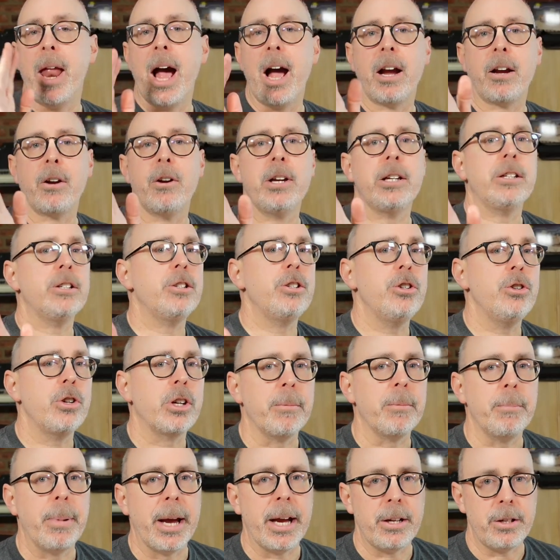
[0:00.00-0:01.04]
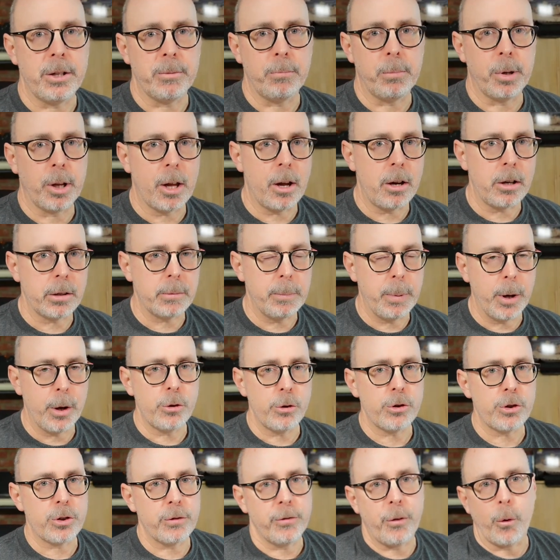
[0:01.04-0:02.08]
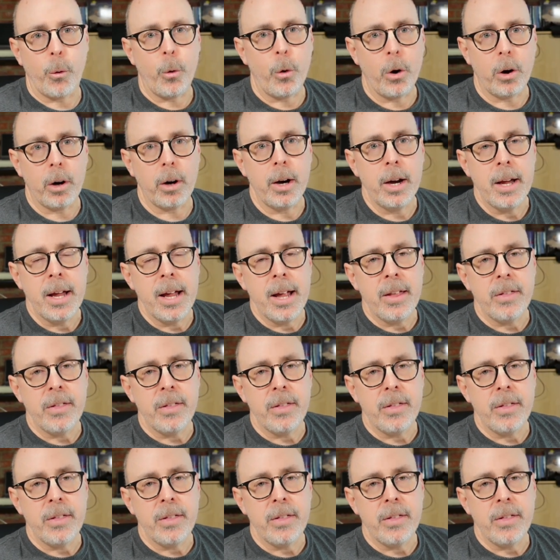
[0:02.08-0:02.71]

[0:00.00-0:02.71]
not going to do a companion blog post for